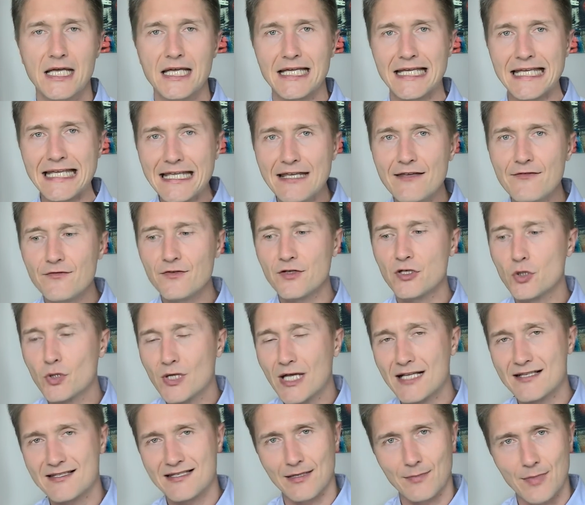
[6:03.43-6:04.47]
if you
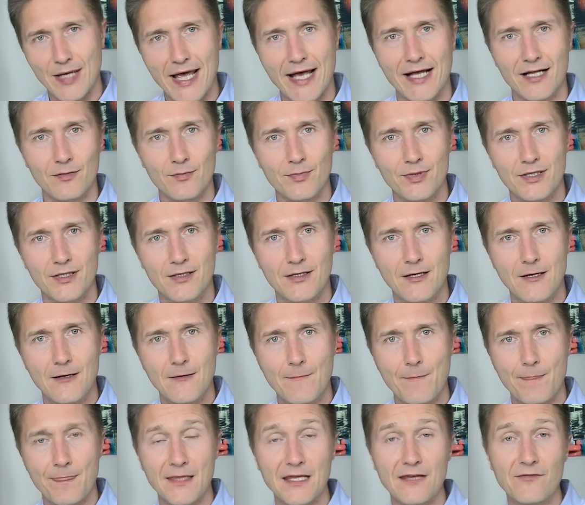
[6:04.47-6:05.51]
get some help.
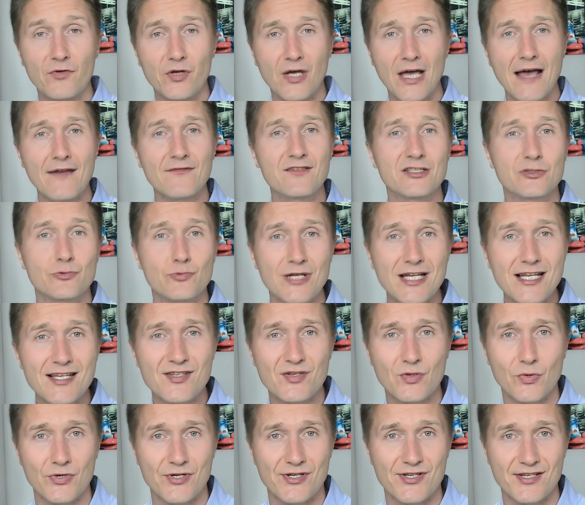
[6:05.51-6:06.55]
If you have the
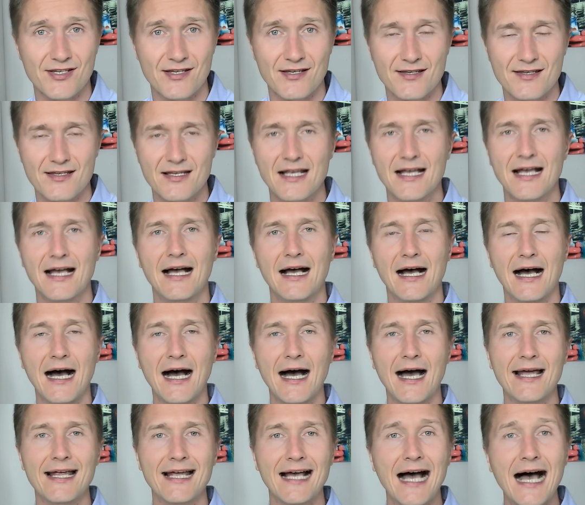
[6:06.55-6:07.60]
resources,
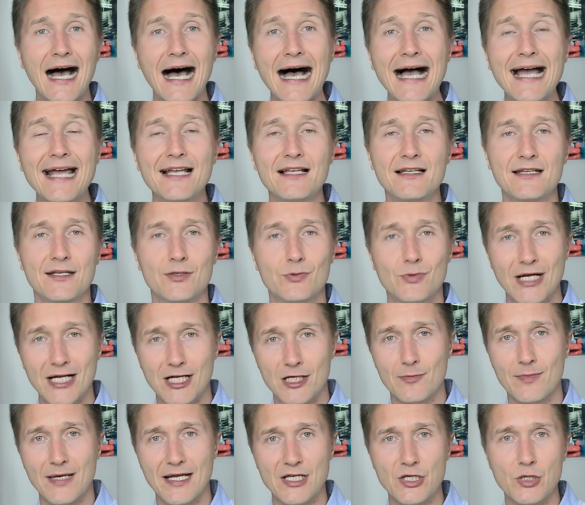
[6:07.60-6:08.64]
I highly
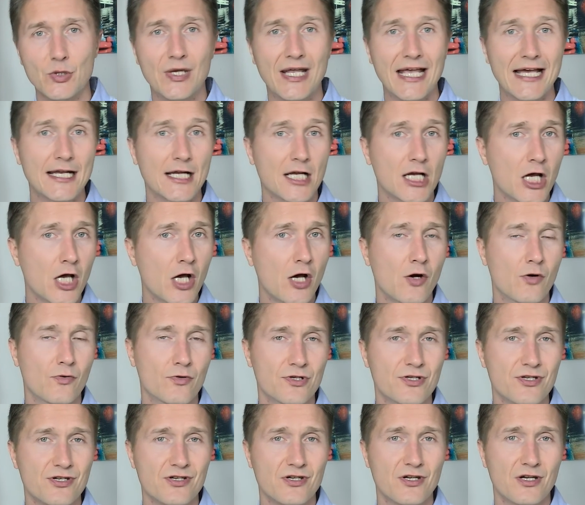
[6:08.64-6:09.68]
recommend you get a
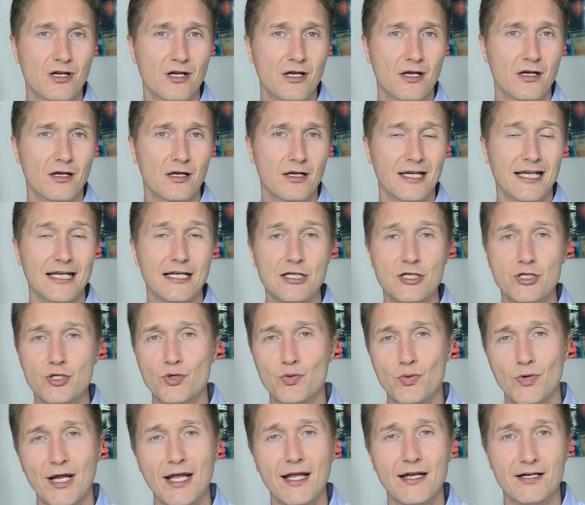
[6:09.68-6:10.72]
coach, get a
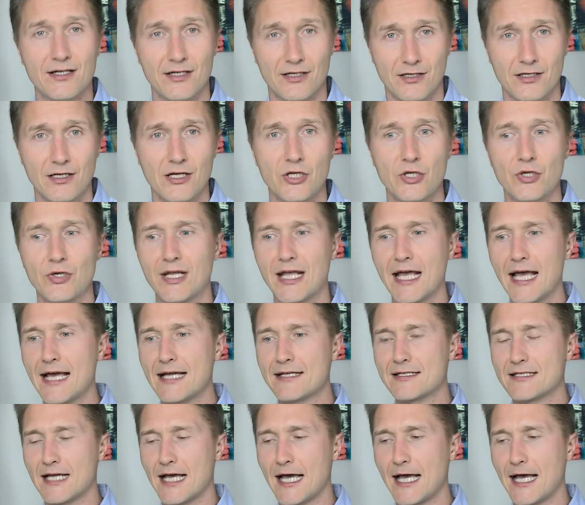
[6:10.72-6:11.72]
trainer, you get